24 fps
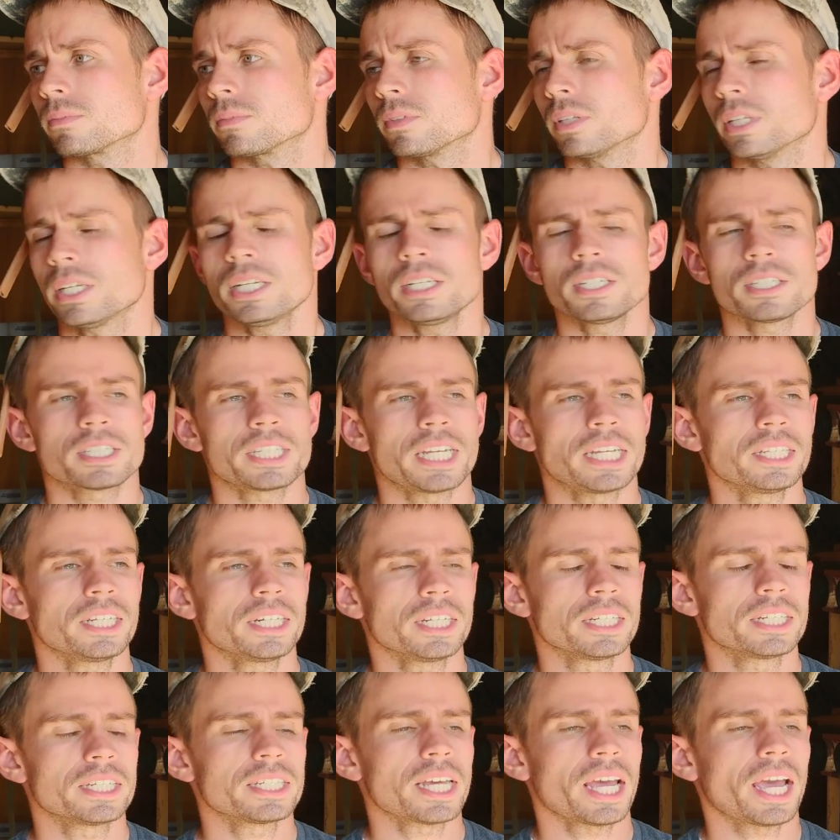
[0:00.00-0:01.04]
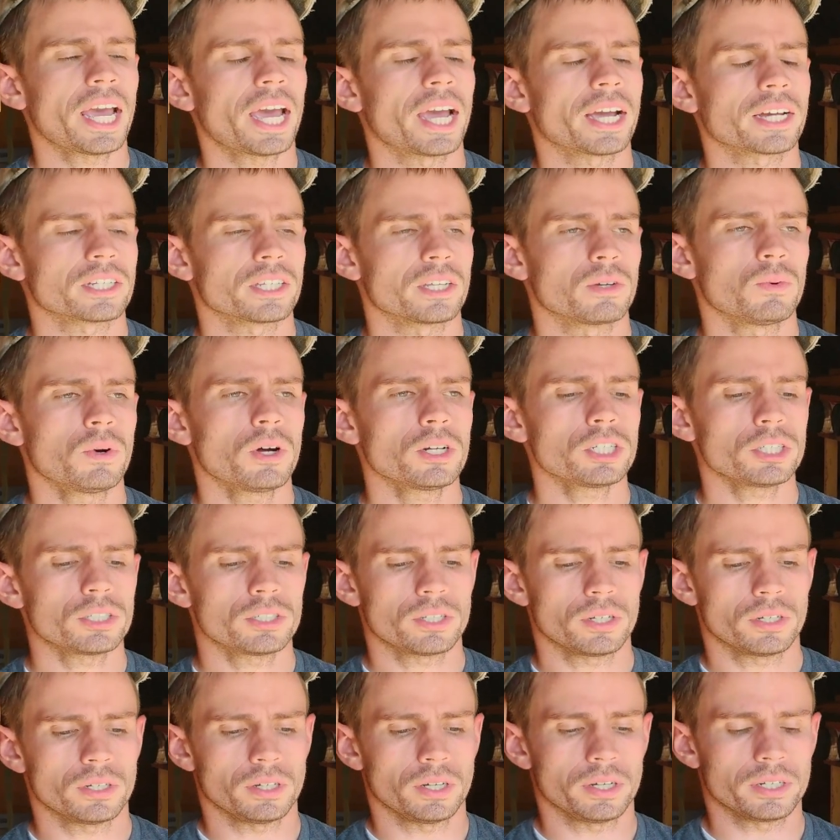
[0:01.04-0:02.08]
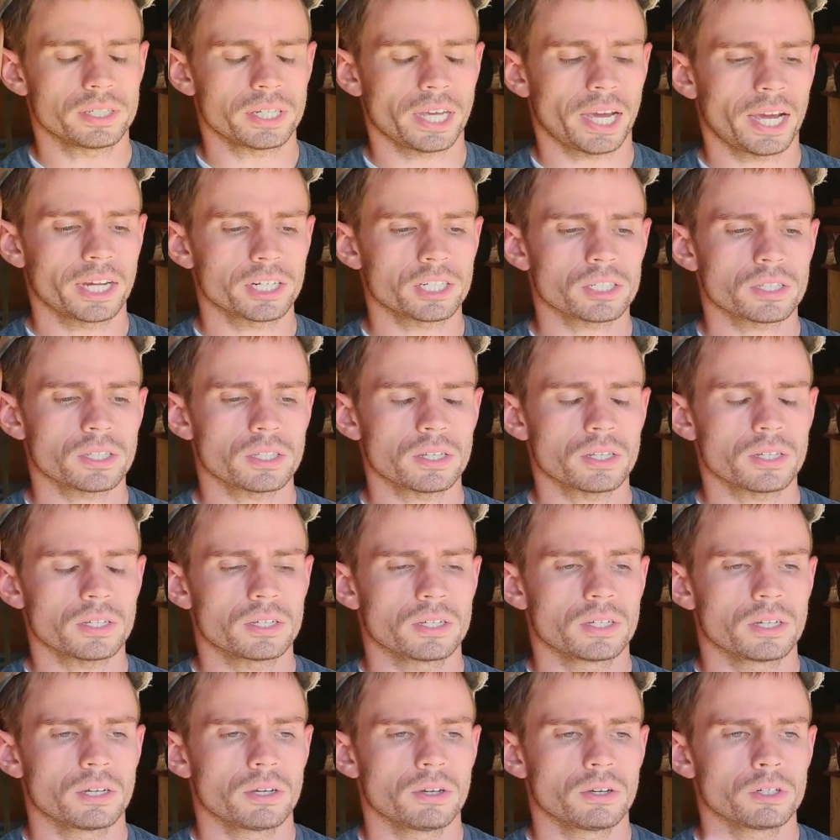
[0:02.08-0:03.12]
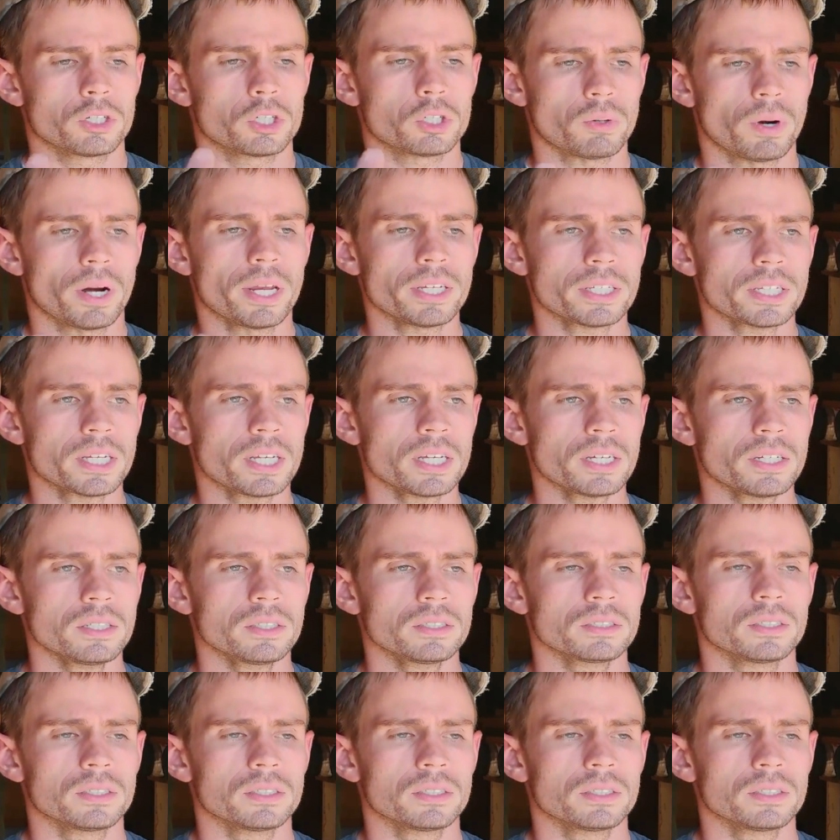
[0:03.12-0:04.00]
They didn't send any tacks. They want you to attach the tracing